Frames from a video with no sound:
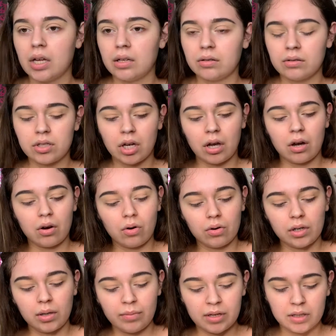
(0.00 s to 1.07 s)

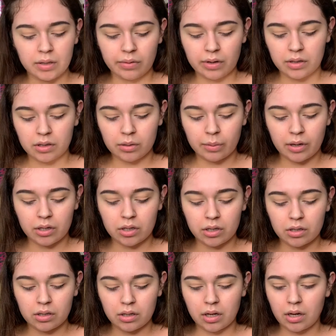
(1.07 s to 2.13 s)
tone. Let me see what it
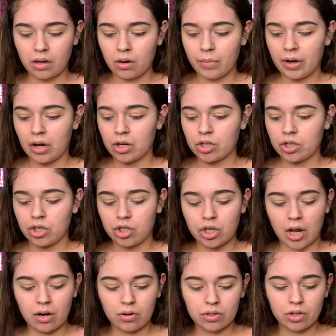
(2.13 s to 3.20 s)
swatches like. Oh my gosh, these
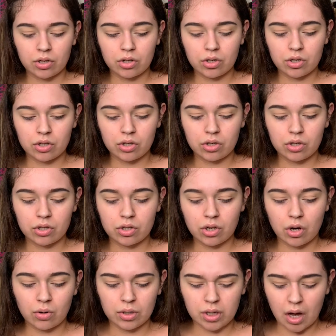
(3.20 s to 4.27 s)
shadows are
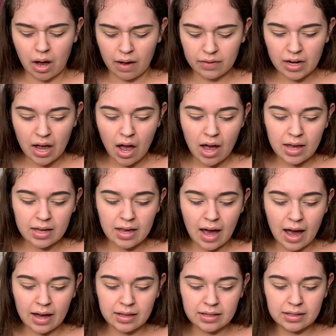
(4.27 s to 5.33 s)
so soft.
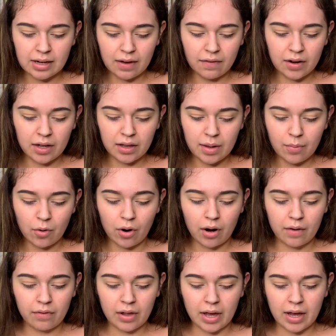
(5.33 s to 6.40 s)
Yeah, it's definitely more
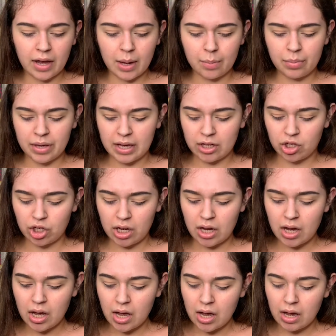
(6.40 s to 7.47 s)
of like a peachy.
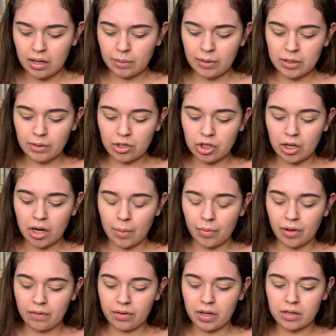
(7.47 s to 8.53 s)
Let me swatch a couple
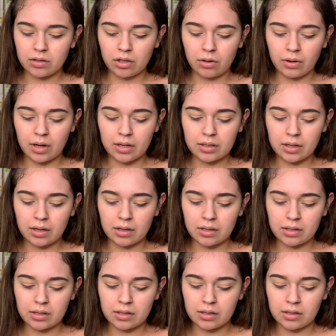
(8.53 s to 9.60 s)
of these so you guys can
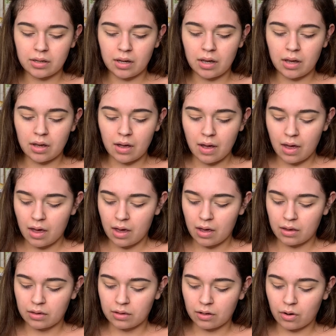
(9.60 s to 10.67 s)
see
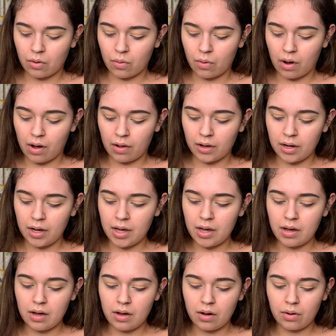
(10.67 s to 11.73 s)
the quality.
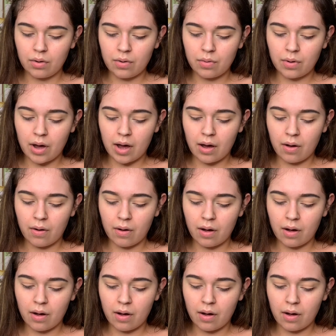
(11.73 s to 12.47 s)
Oh wow.